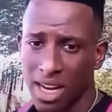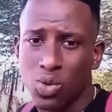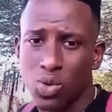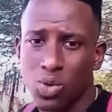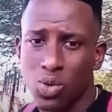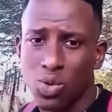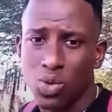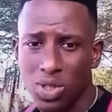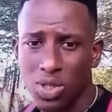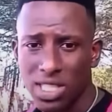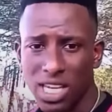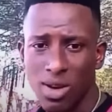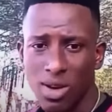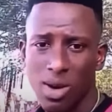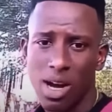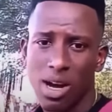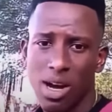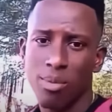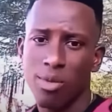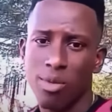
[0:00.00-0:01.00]
And a soldier
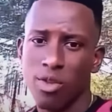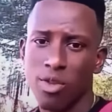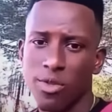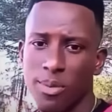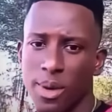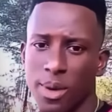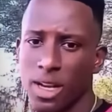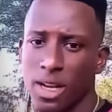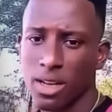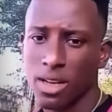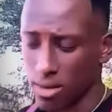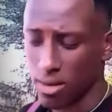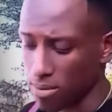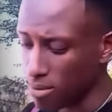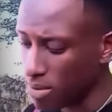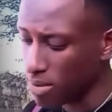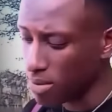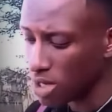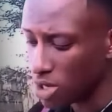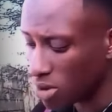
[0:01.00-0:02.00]
one proof pan.
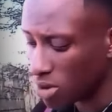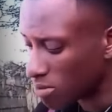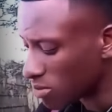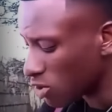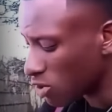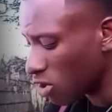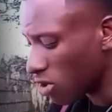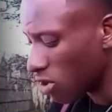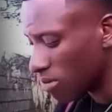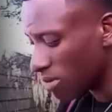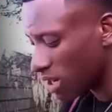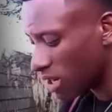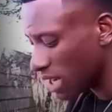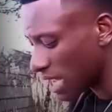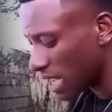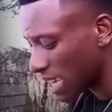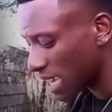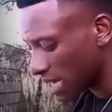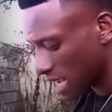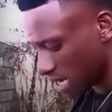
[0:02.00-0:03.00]
Me not, yo, me not
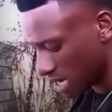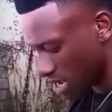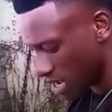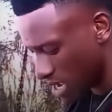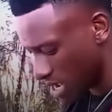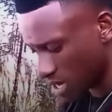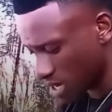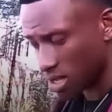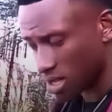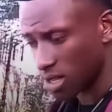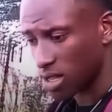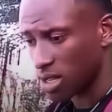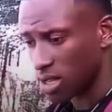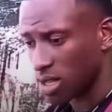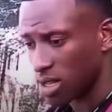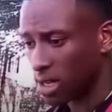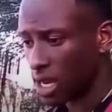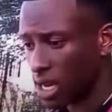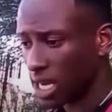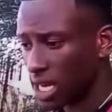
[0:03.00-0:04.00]
like that, dad.
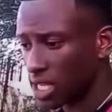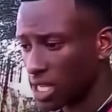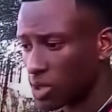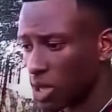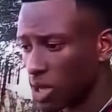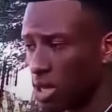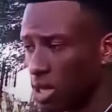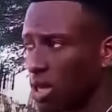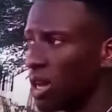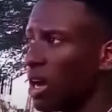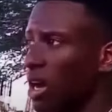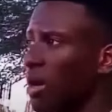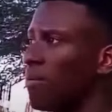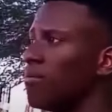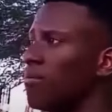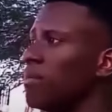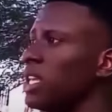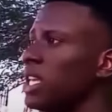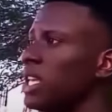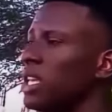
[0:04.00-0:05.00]
Cause guess what?
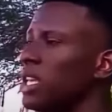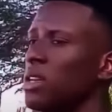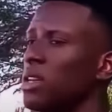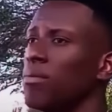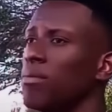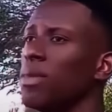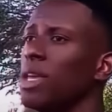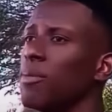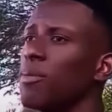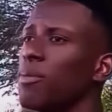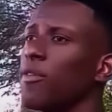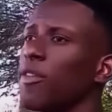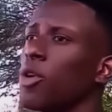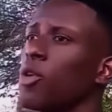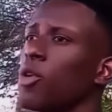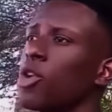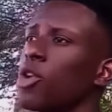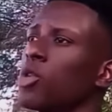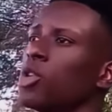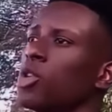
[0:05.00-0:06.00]
And me
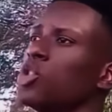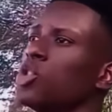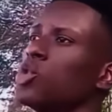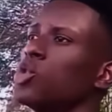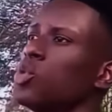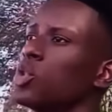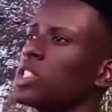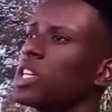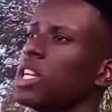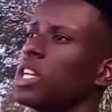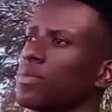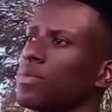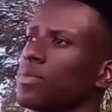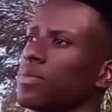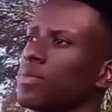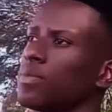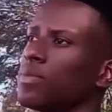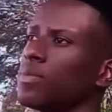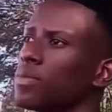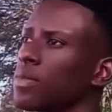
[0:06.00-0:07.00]
prefer work with the soldier
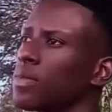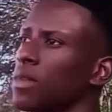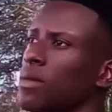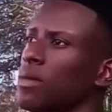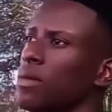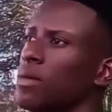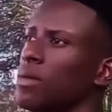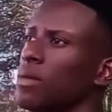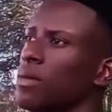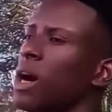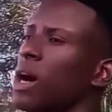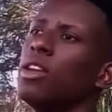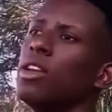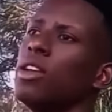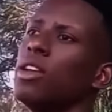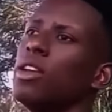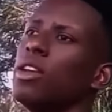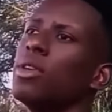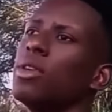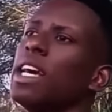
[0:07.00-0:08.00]
them. But
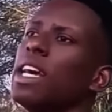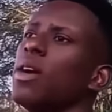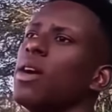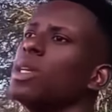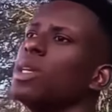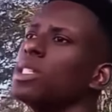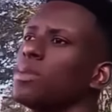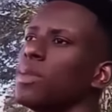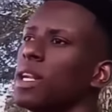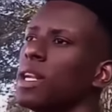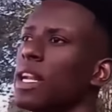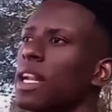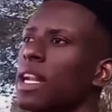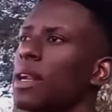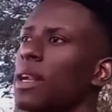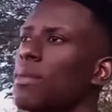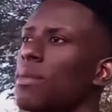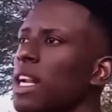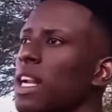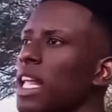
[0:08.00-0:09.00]
then all the other man
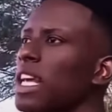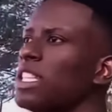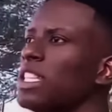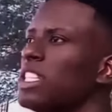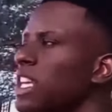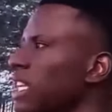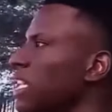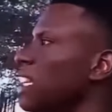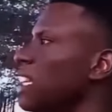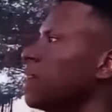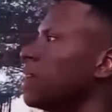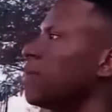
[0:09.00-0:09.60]
and man like Jet Li